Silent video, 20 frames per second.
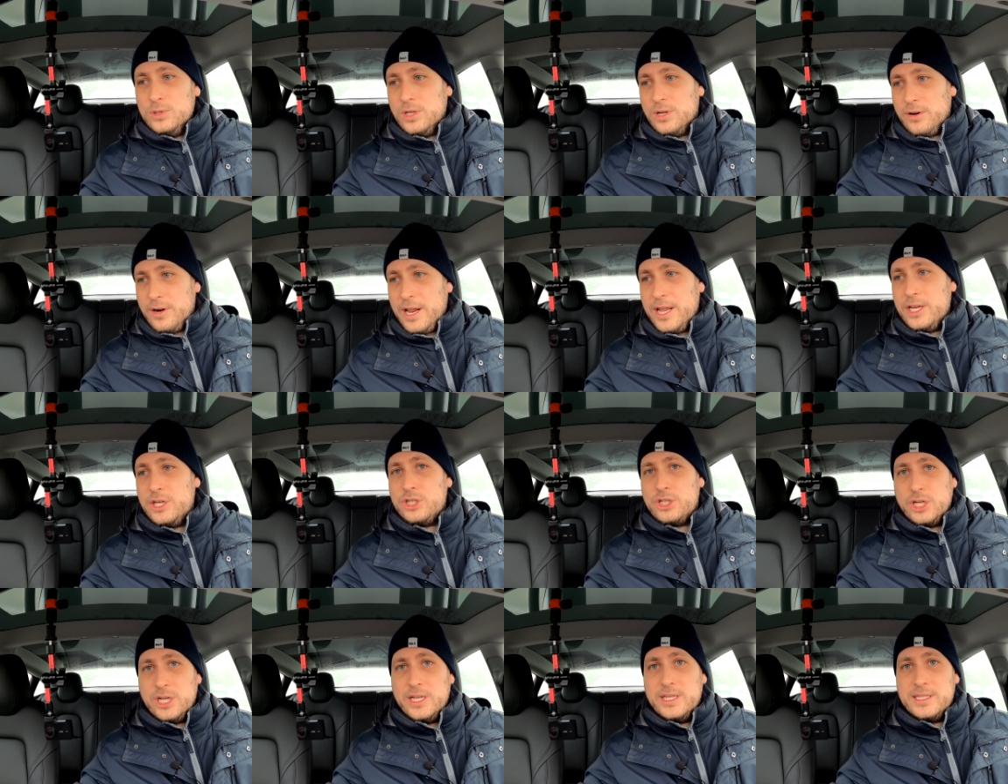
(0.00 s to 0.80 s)
the
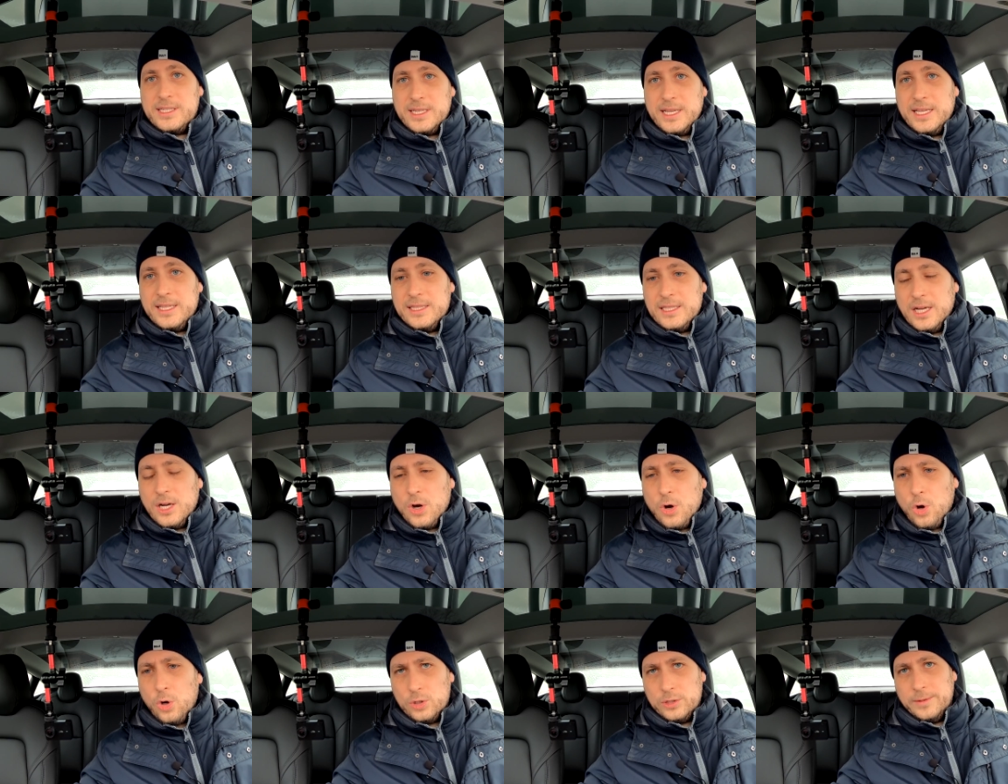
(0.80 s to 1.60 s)
range is in the
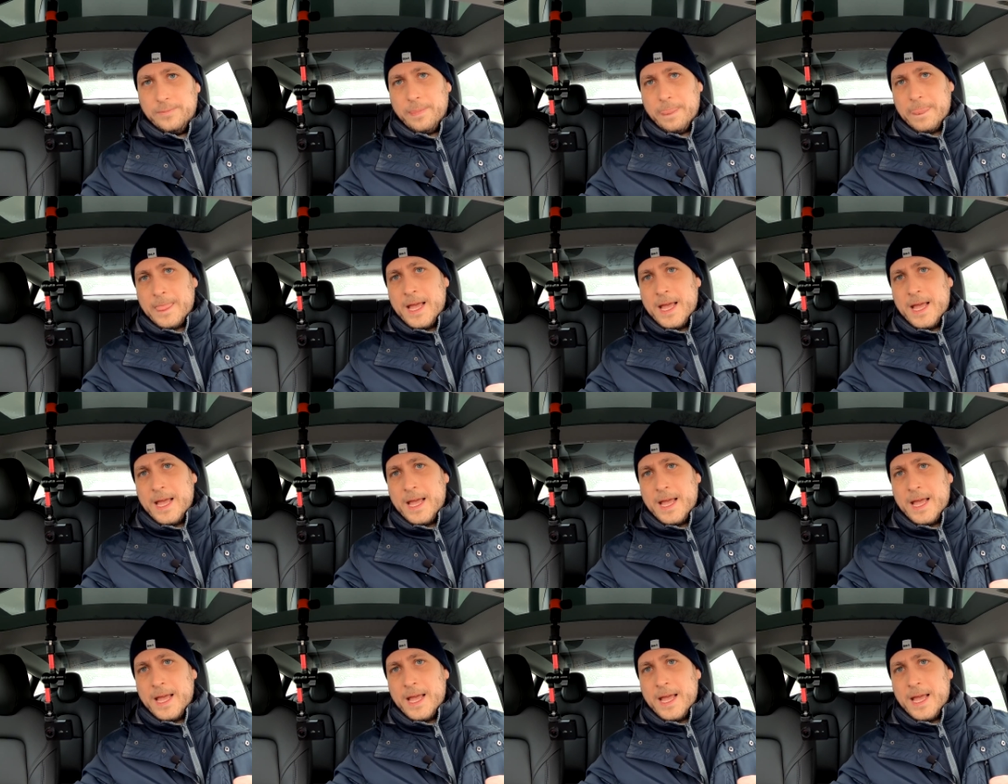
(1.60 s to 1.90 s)
cold.